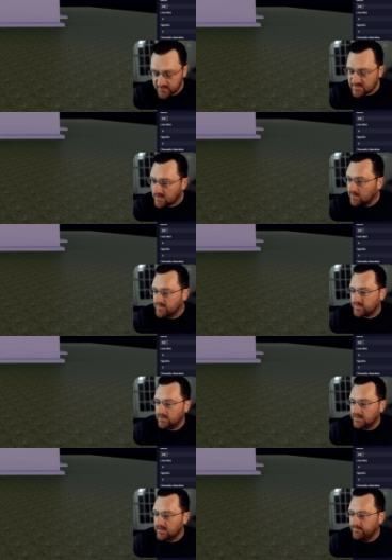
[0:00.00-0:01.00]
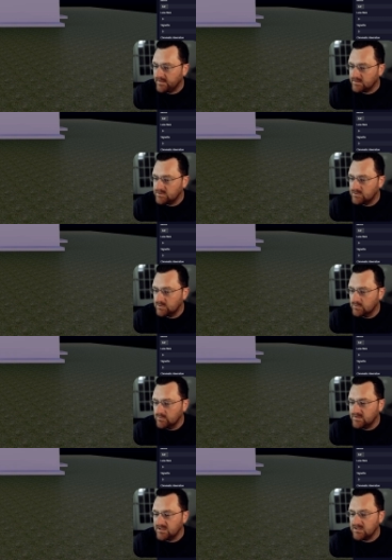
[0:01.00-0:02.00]
brings it closer a little bit
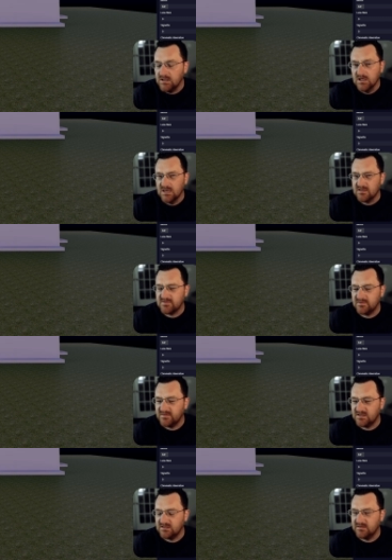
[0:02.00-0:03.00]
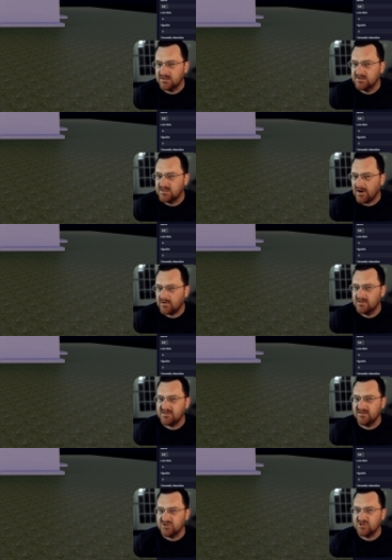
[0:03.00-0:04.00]
to the sort of the, the
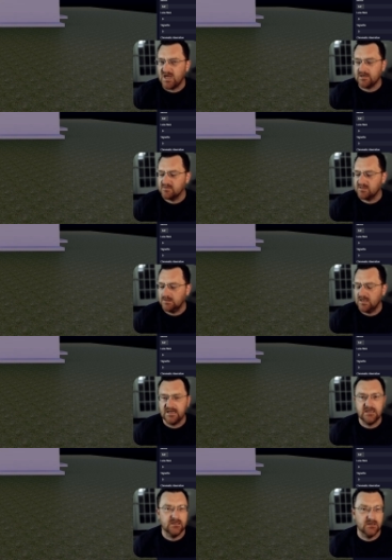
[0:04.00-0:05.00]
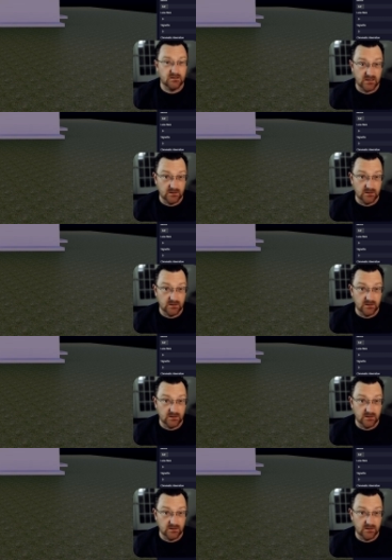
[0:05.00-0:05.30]
darkness and the shadows that you get in